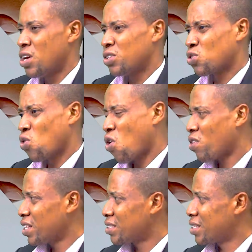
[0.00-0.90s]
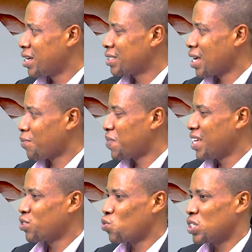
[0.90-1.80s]
So all these things are
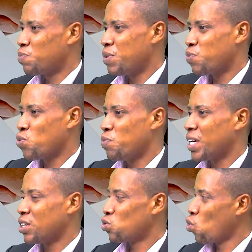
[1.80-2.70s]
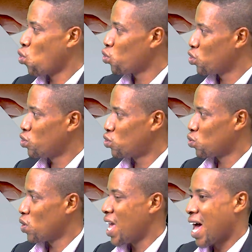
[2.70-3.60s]
things which people begin to hold on
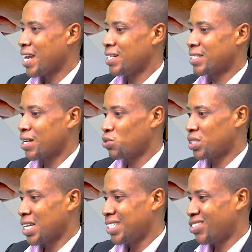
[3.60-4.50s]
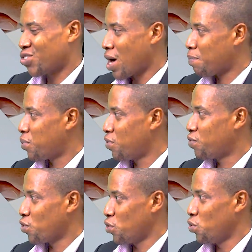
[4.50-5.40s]
to, and they decide to set a trap
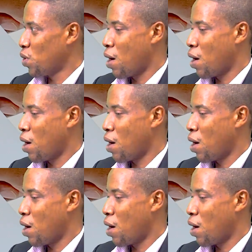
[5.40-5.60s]
for you.